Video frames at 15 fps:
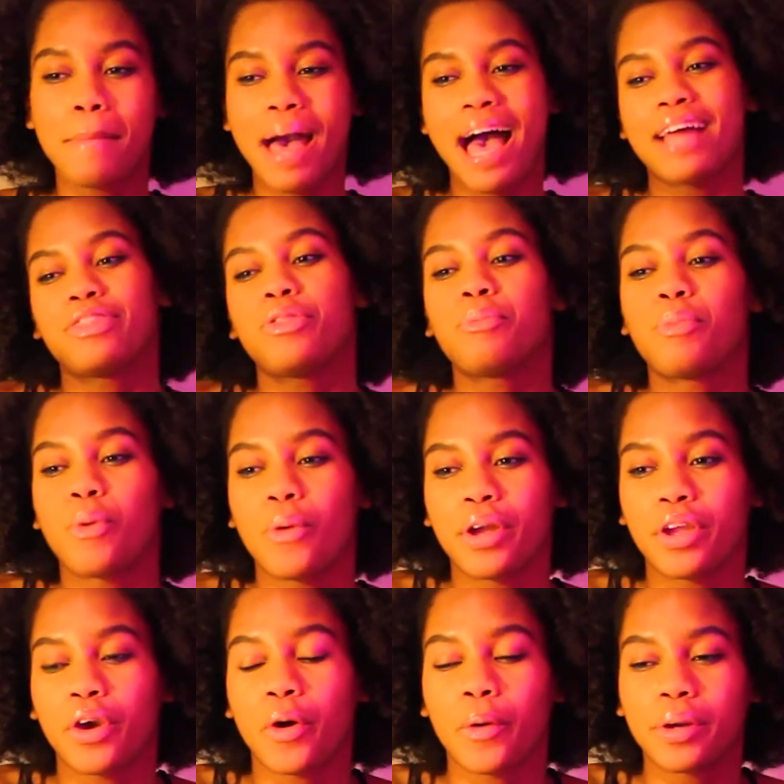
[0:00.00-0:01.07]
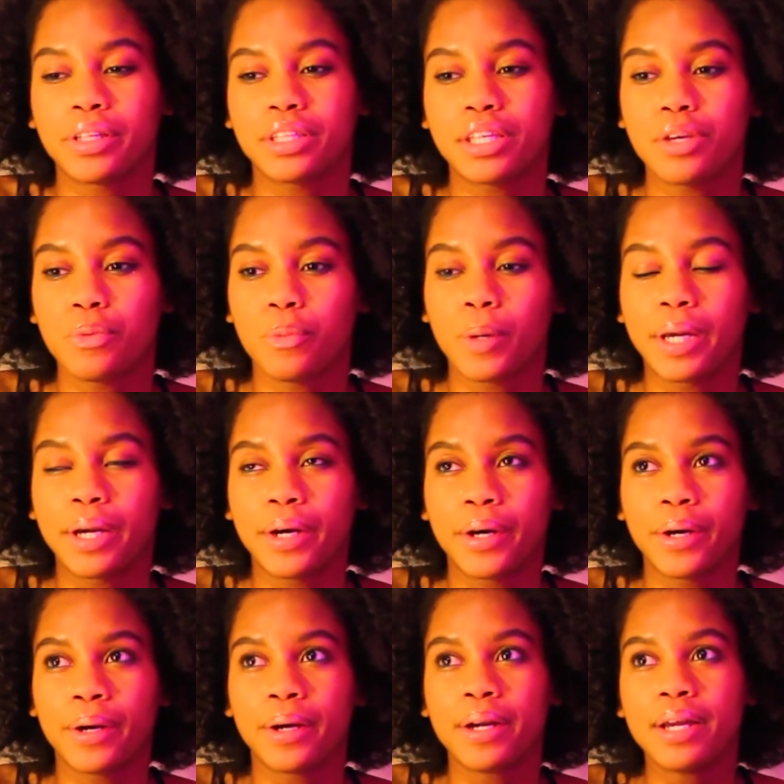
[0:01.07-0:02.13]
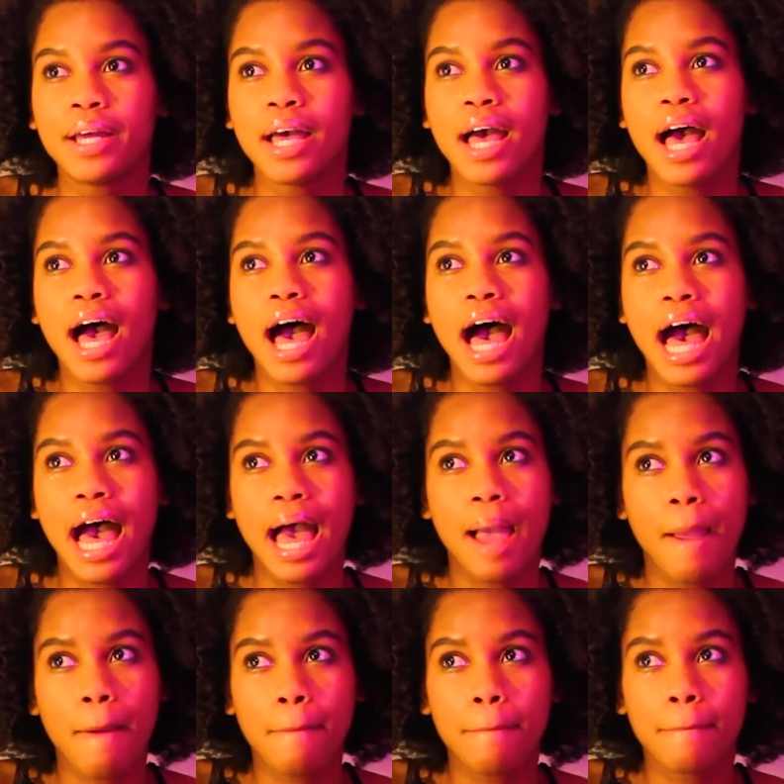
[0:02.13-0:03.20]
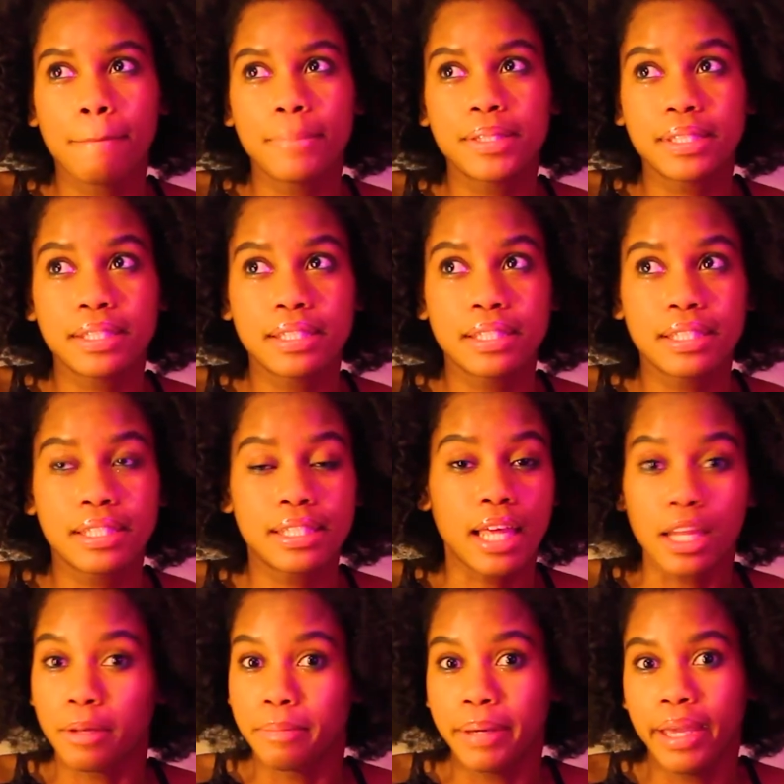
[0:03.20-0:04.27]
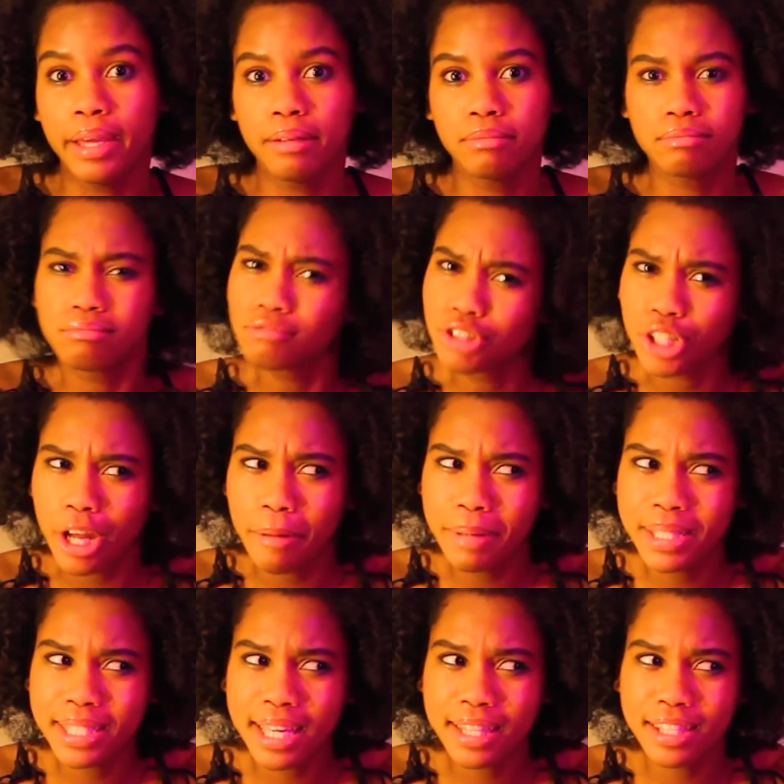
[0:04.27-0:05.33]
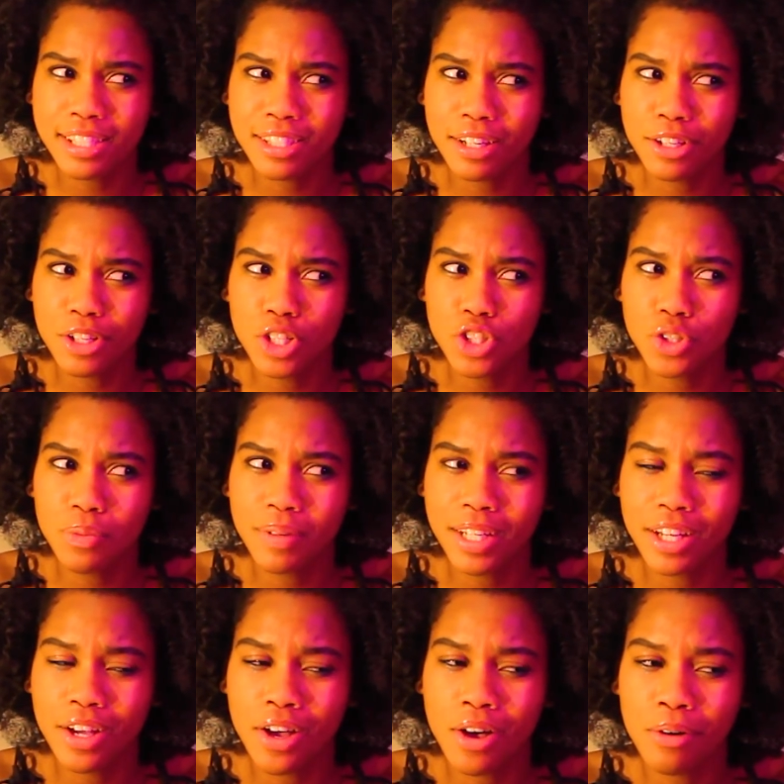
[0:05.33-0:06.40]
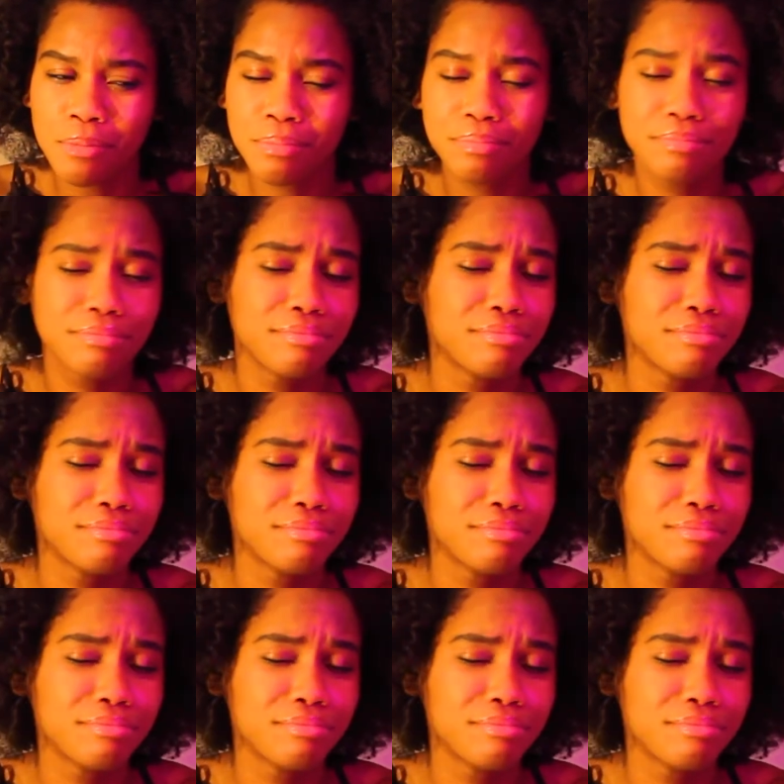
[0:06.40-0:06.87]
at the point currently where I'm celibate. Should I be saying this on a YouTube video?